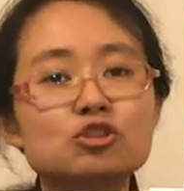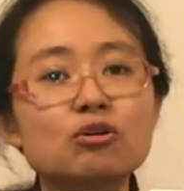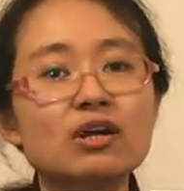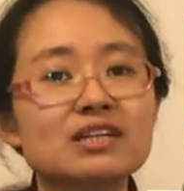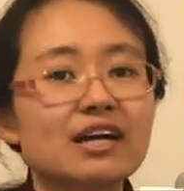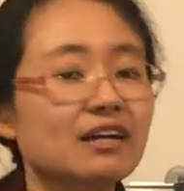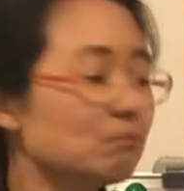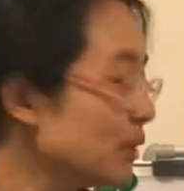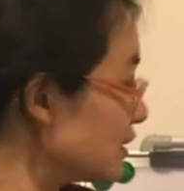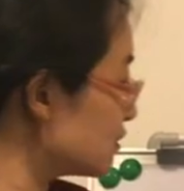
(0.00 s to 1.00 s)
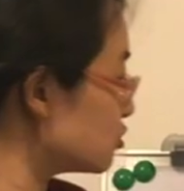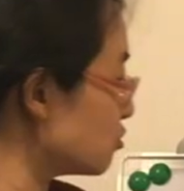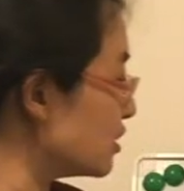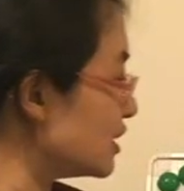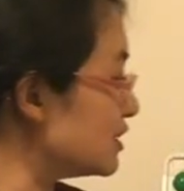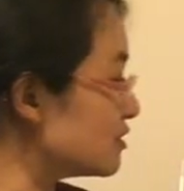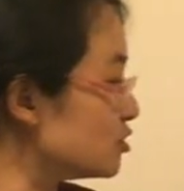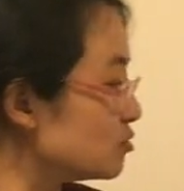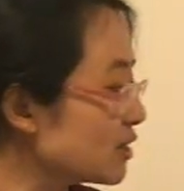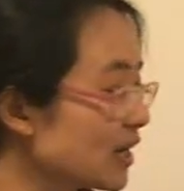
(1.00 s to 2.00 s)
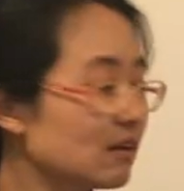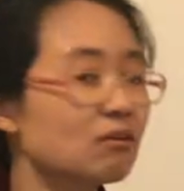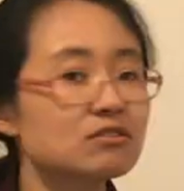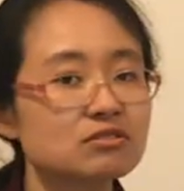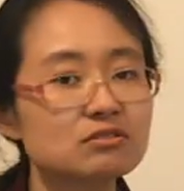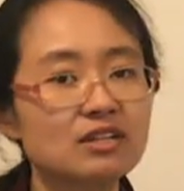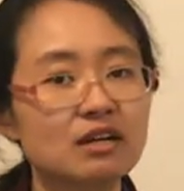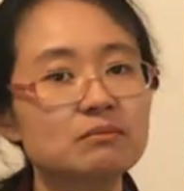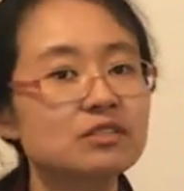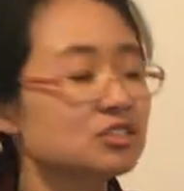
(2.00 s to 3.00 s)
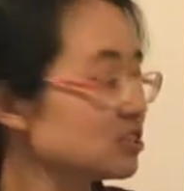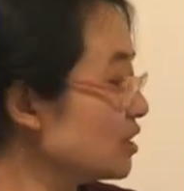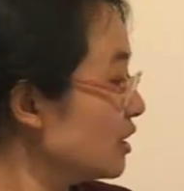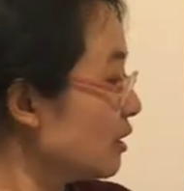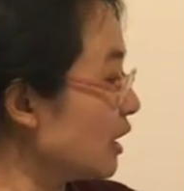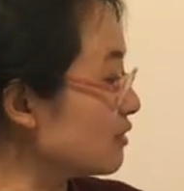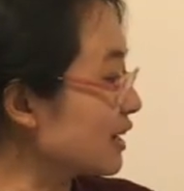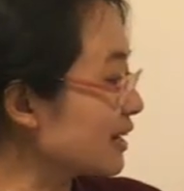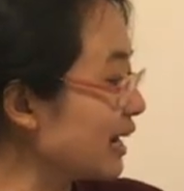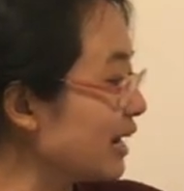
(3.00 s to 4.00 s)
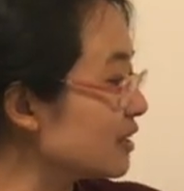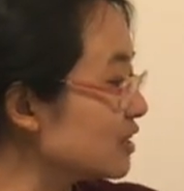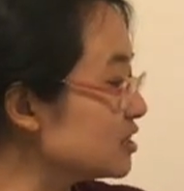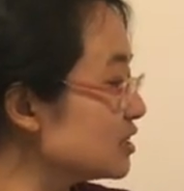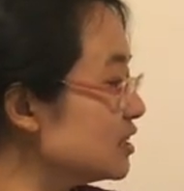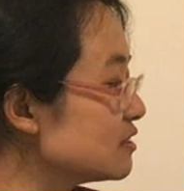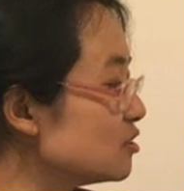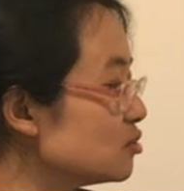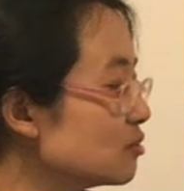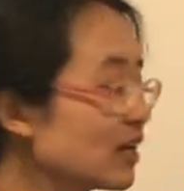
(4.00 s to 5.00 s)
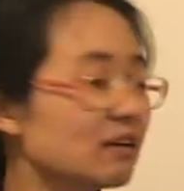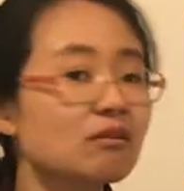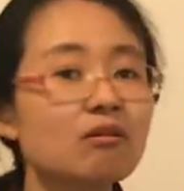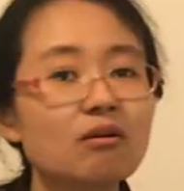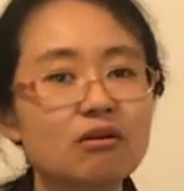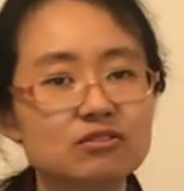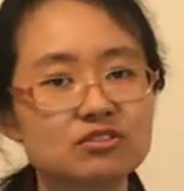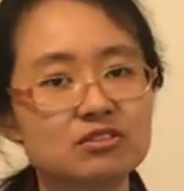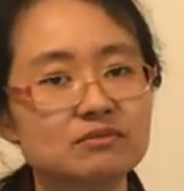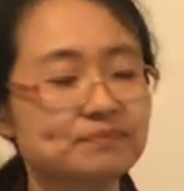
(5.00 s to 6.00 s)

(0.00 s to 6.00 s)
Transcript: joint and make the joint easy to get also damaged, and the cartilage easy to get lost.